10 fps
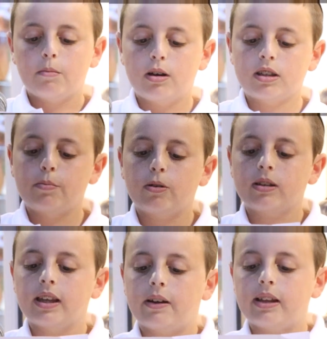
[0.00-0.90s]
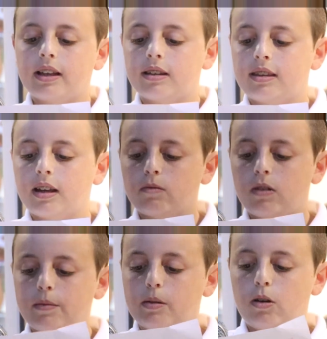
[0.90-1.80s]
Most importantly, I'd like to thank
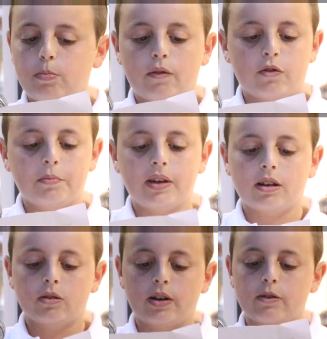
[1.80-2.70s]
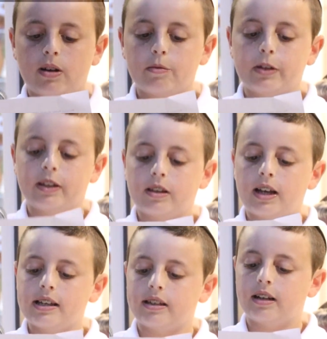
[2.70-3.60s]
Rabbi Wolpin for being a great rabbi in
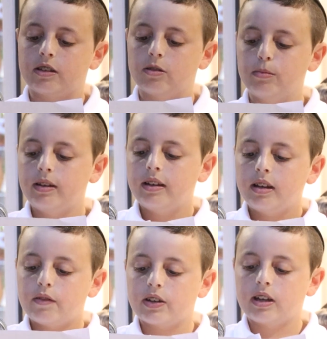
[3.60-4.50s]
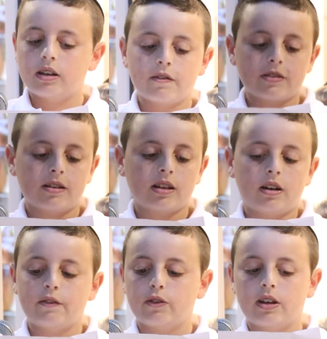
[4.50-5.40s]
class and on Zoom, for giving, up,
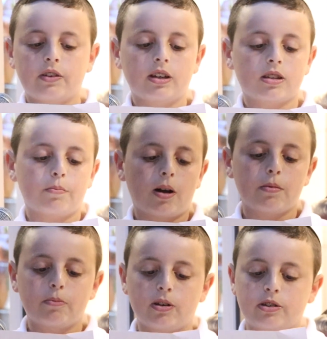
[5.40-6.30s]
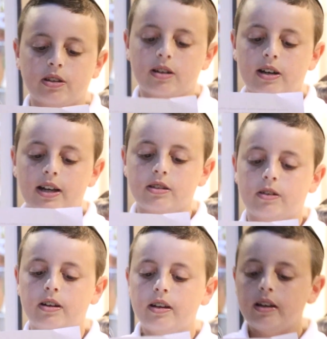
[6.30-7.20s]
and for giving us the proper push to
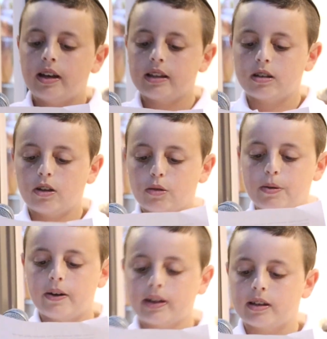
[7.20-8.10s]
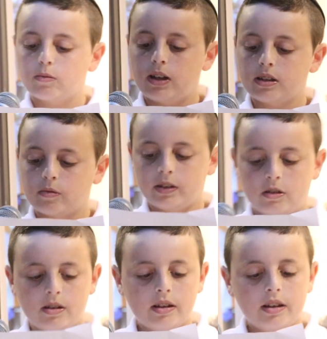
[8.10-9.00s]
Chazar and to know the parents as well as we do.